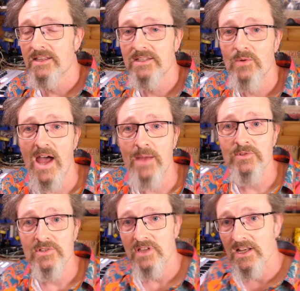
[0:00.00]
See what
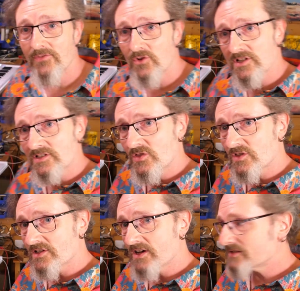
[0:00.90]
happens. And if you're into
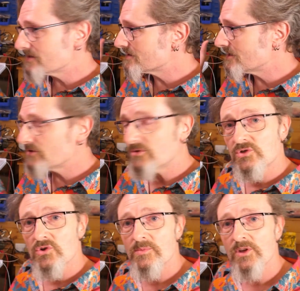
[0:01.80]
synthesizers, then do
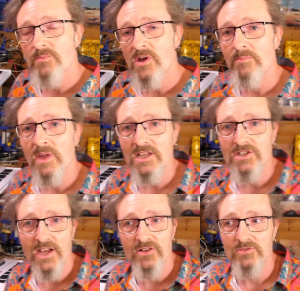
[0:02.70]
join me on my main
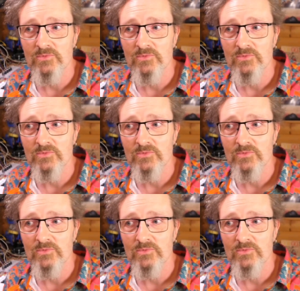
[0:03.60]
channel,